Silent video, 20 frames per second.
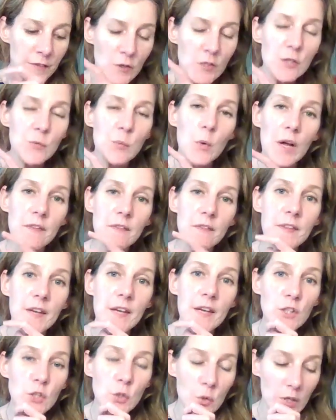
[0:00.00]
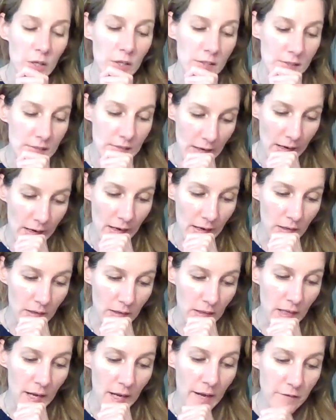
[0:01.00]
was one thing you could
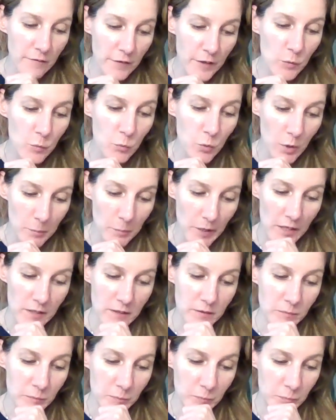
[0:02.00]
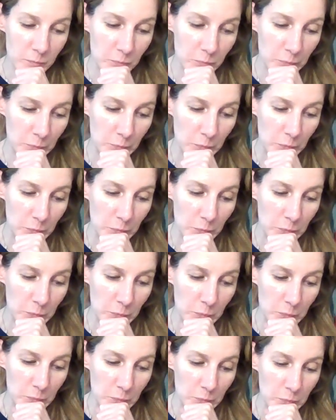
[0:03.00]
tell every woman,
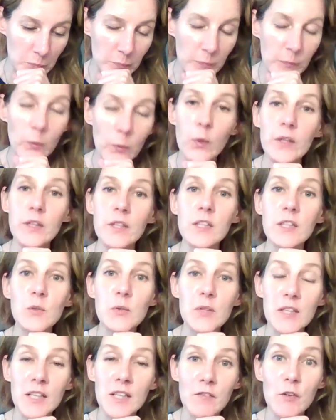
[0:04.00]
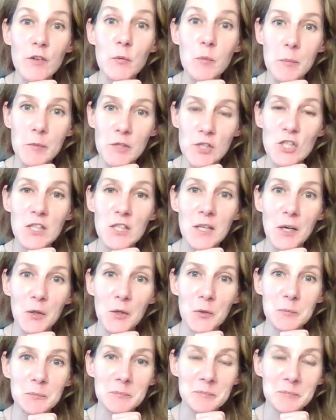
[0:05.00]
or that you think every woman should know,